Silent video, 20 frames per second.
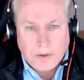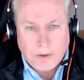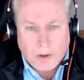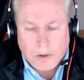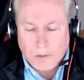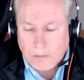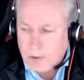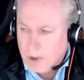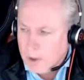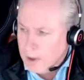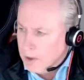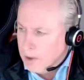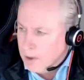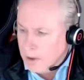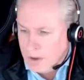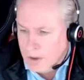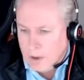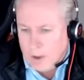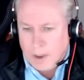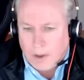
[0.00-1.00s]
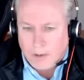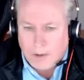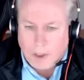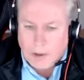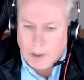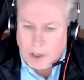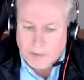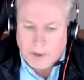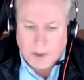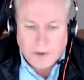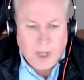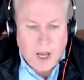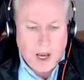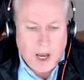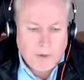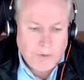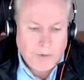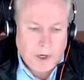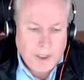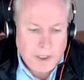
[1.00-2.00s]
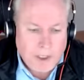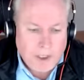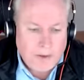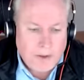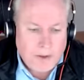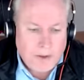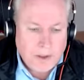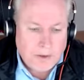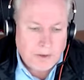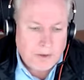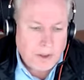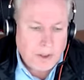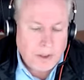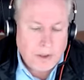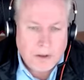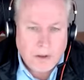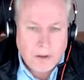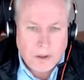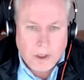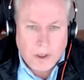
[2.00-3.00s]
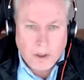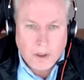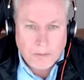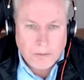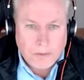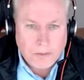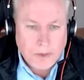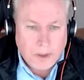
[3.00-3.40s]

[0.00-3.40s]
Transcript: So, I'd love to dive right into this thing. And